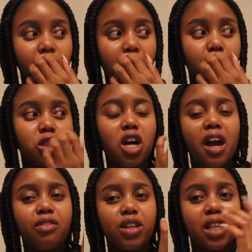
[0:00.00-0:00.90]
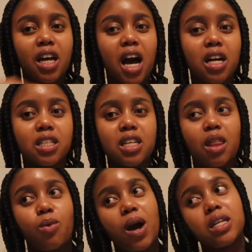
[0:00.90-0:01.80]
But yeah, everything else
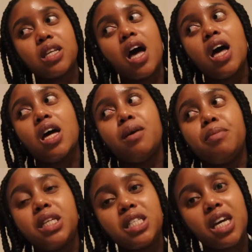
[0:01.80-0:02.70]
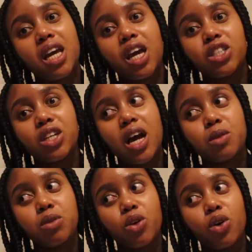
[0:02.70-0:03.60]
otherwise, mini staycation has
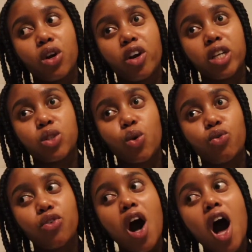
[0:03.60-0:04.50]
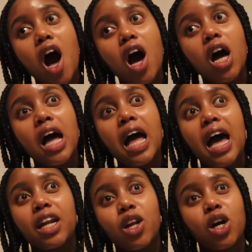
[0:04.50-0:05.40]
been going great so far.
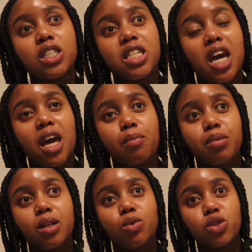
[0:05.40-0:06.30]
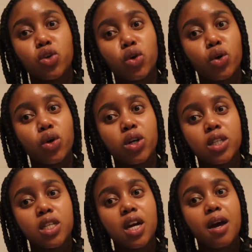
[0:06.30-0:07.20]
Had a long day, but it was
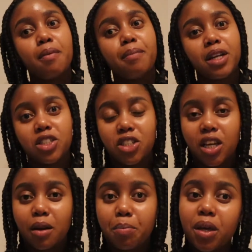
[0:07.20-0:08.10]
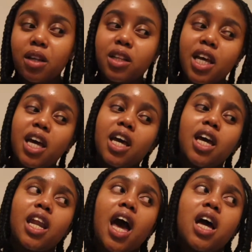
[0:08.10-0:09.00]
good. Managed to get a peel
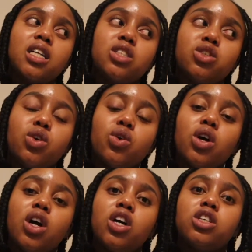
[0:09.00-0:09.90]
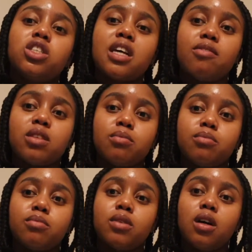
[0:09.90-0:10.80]
in and, you know, just have some